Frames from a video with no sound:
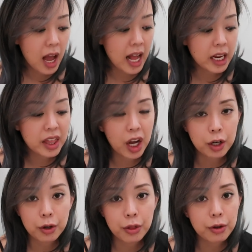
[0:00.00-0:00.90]
Anything
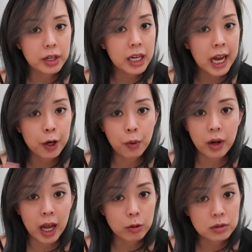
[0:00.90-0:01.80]
under thirty, I
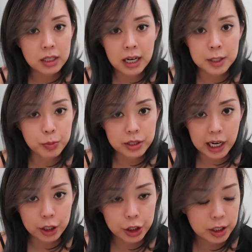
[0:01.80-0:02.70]
don't count it as
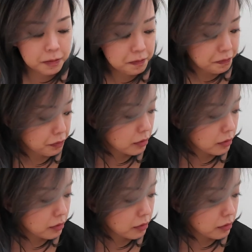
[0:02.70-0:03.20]
protection.